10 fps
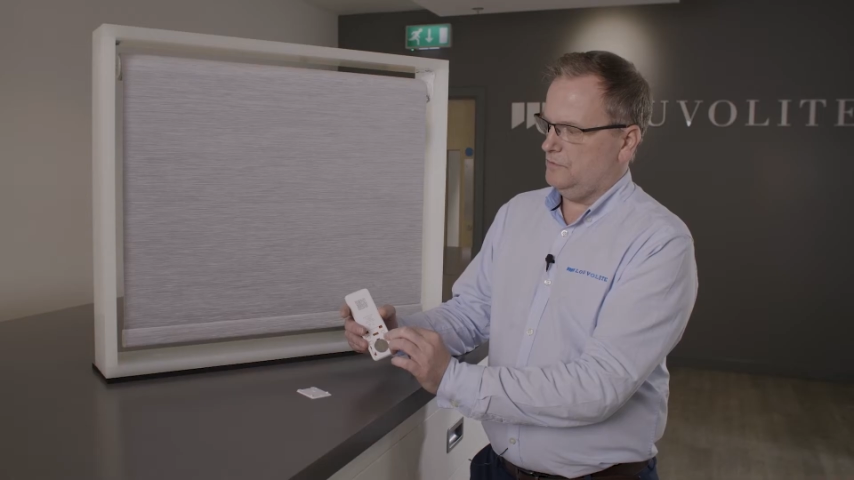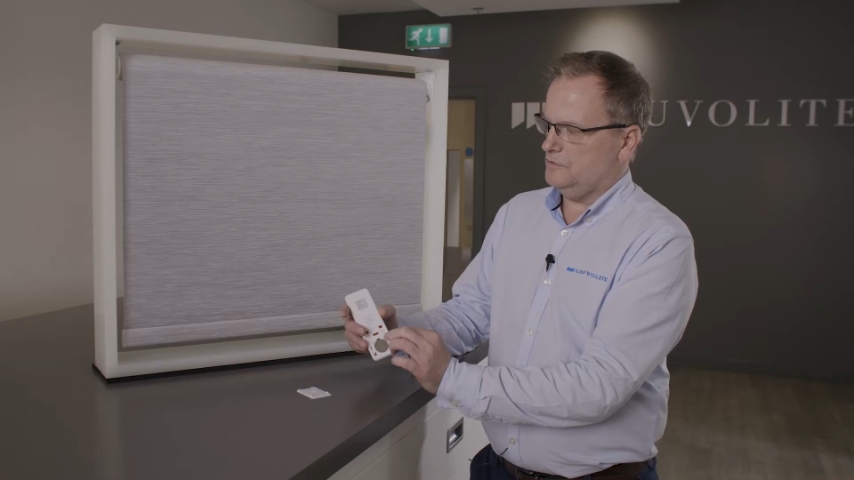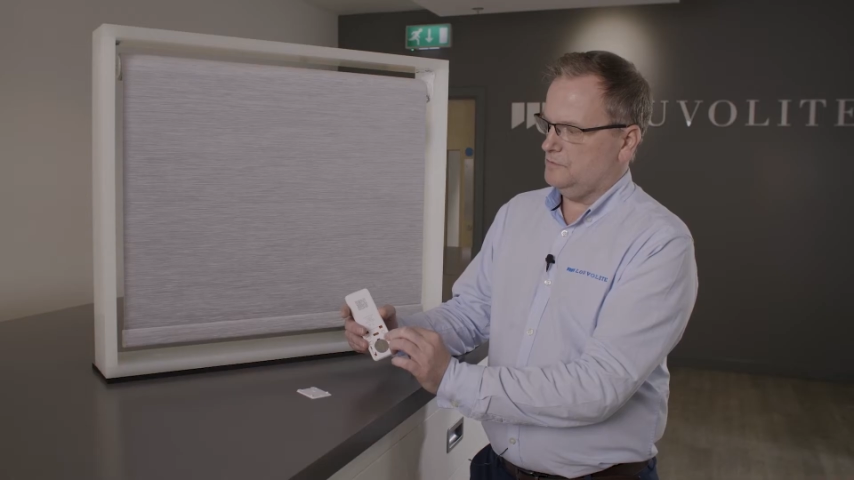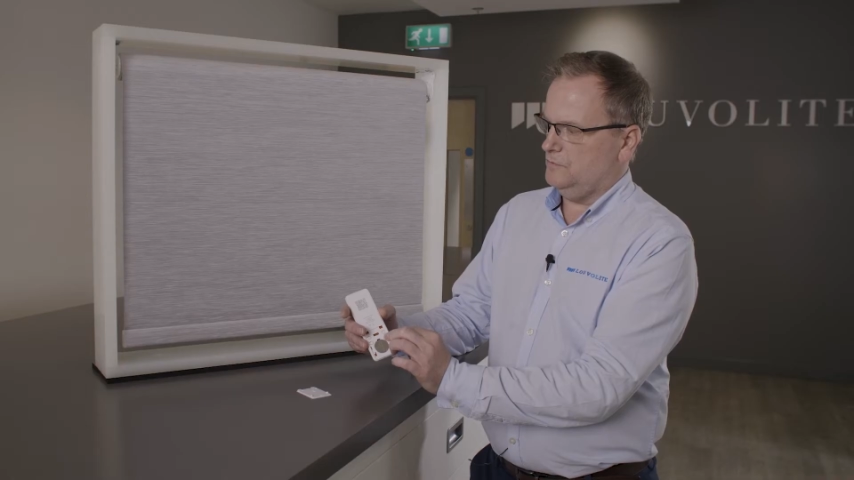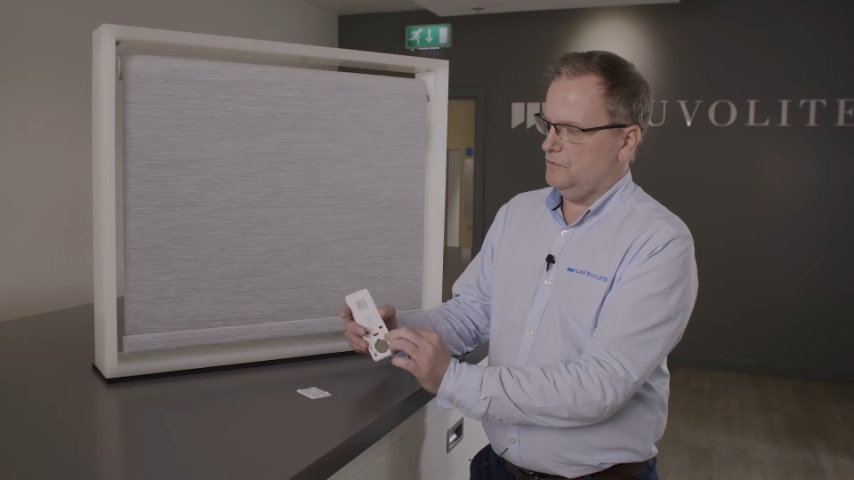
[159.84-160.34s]

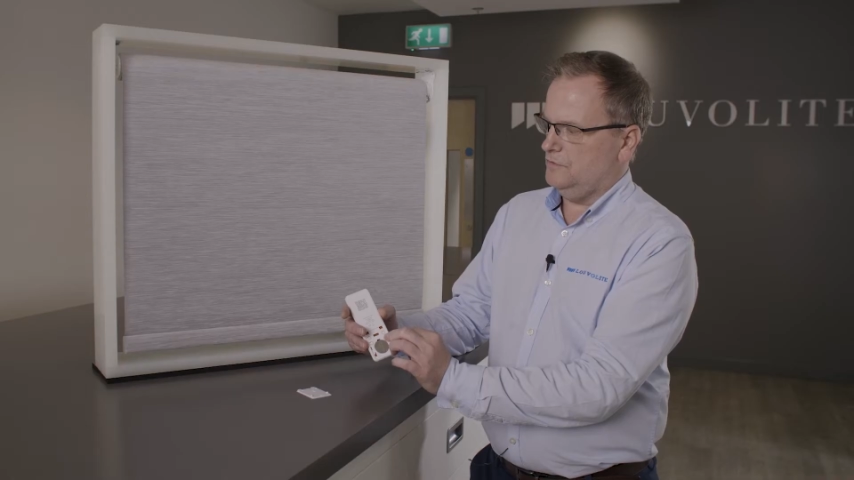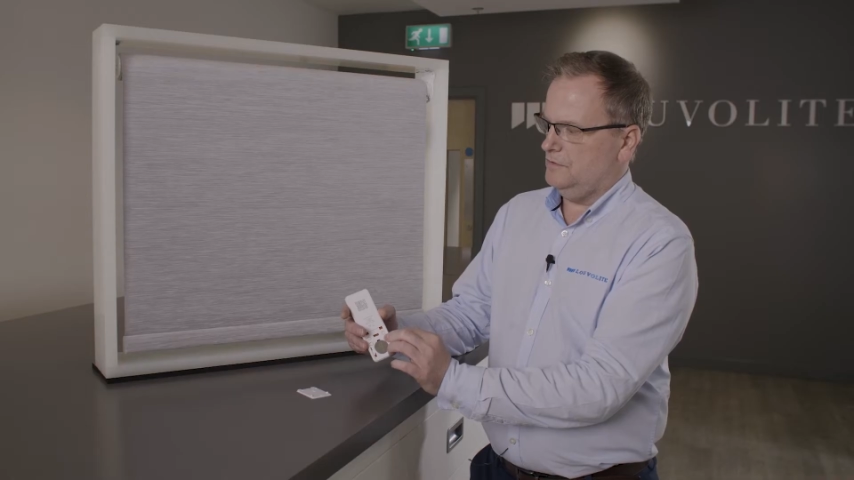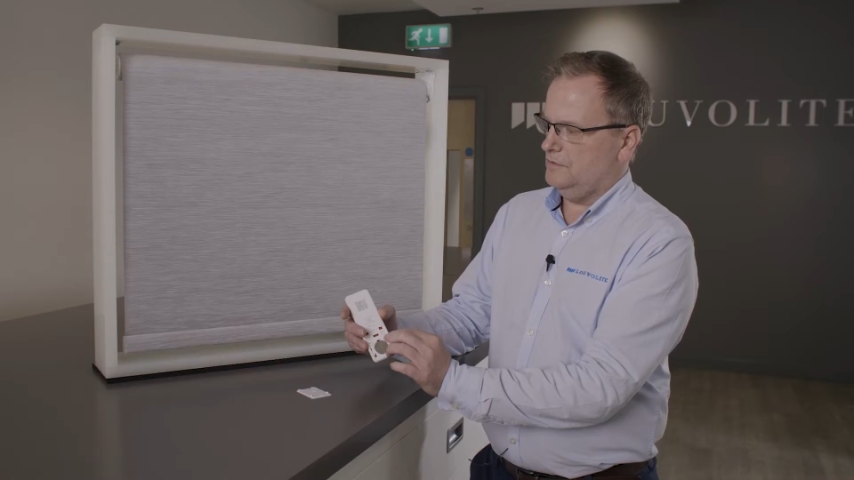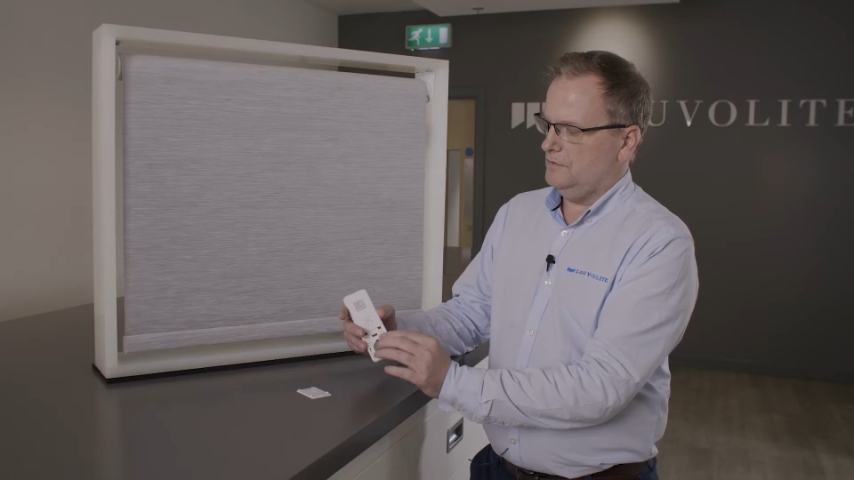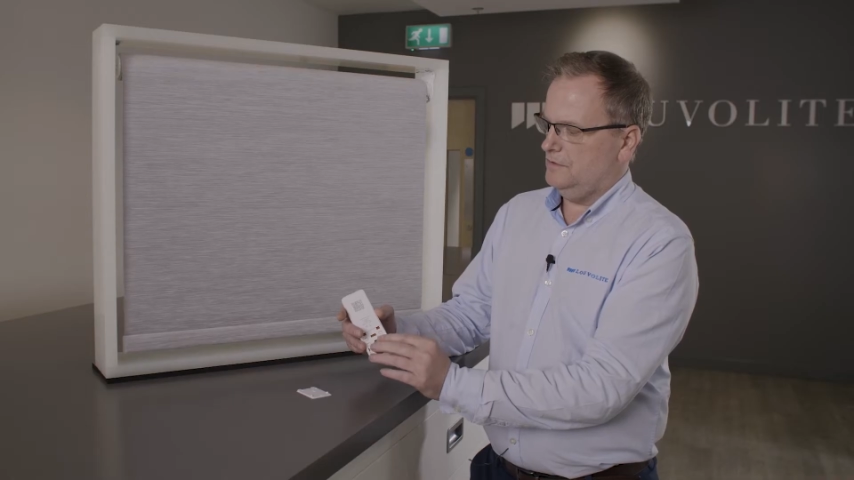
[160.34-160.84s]
once more.
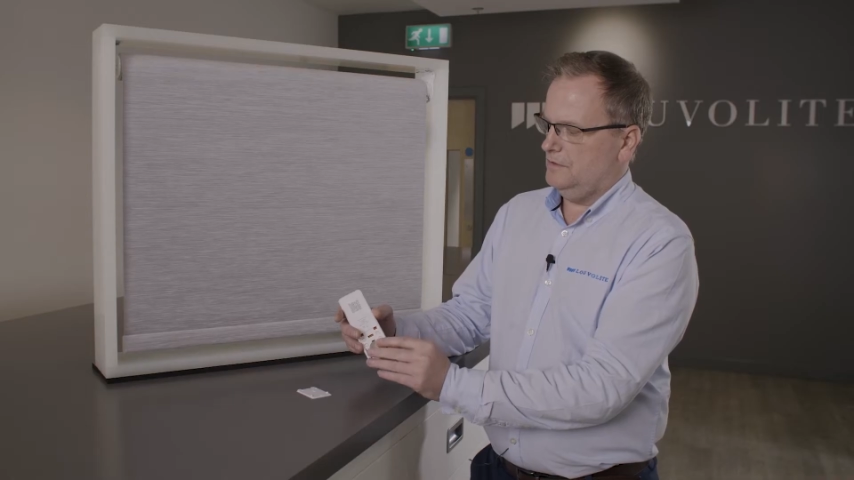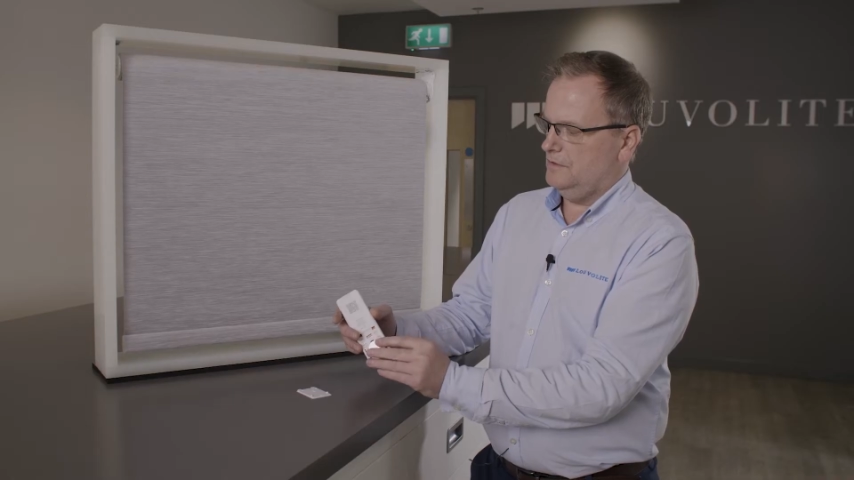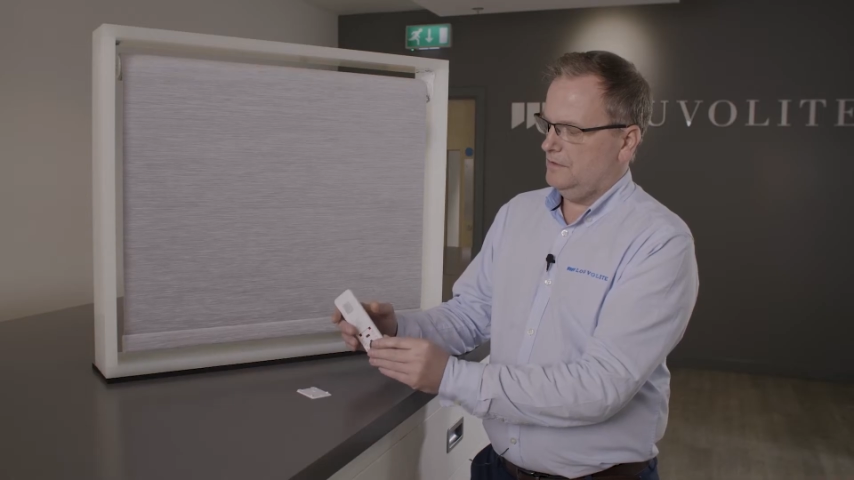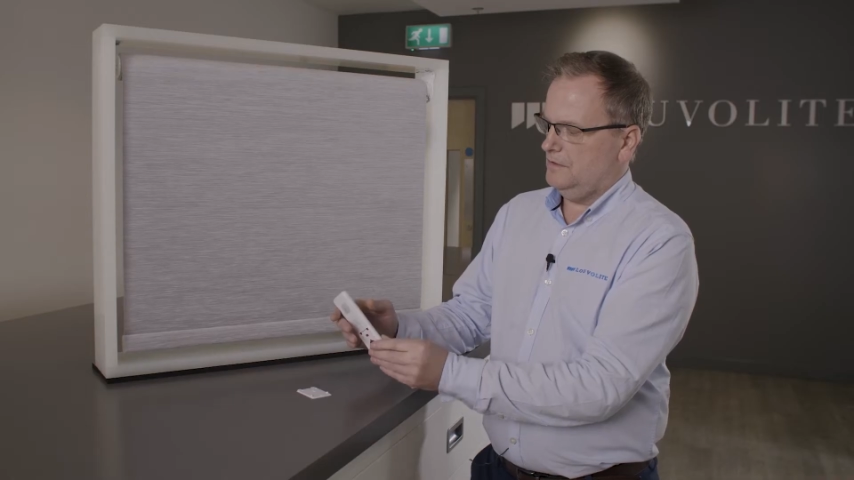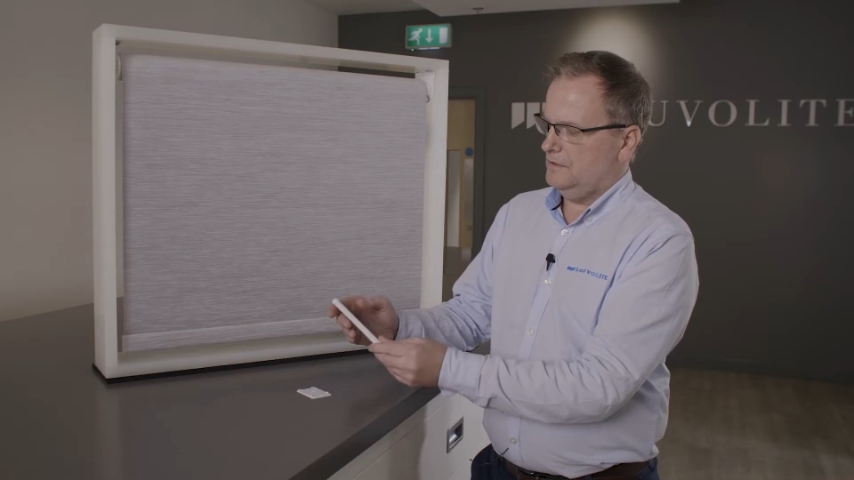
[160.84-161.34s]

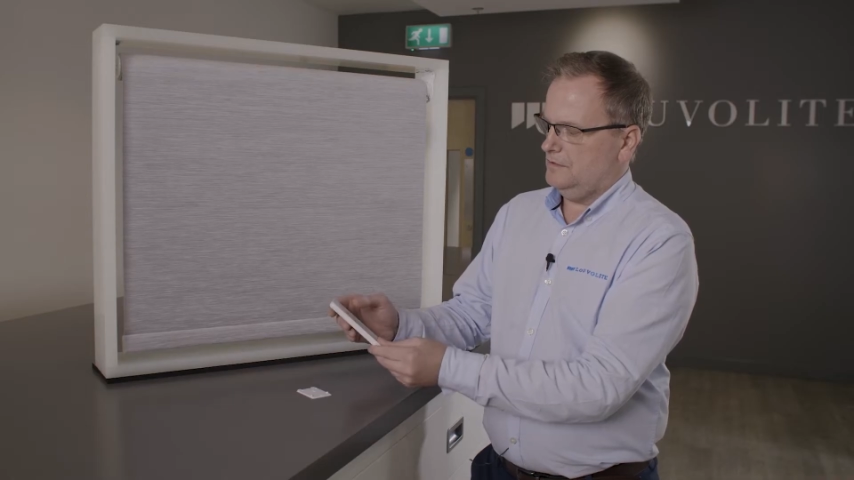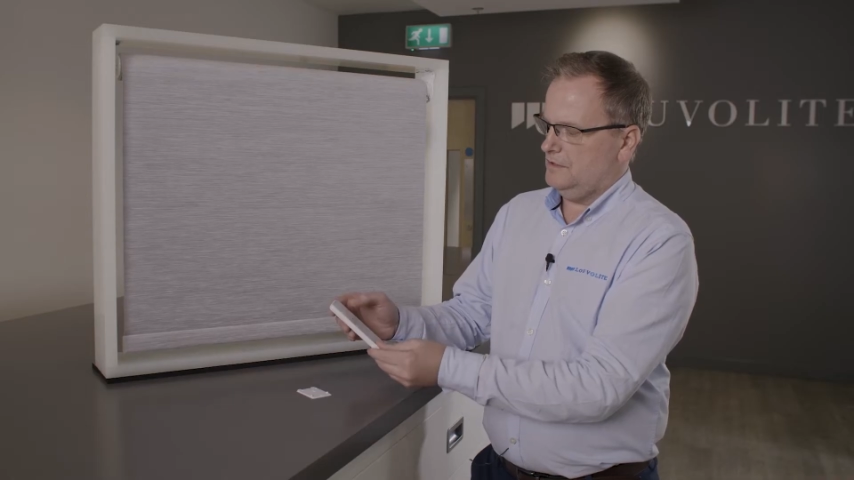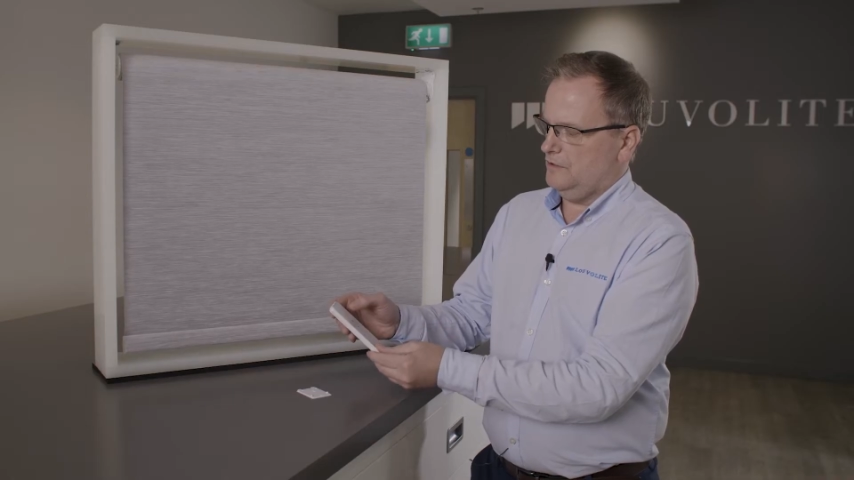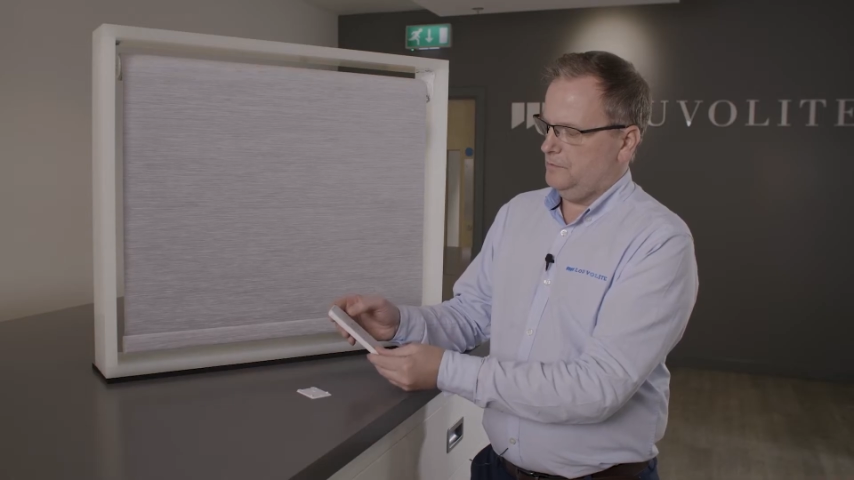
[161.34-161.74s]
The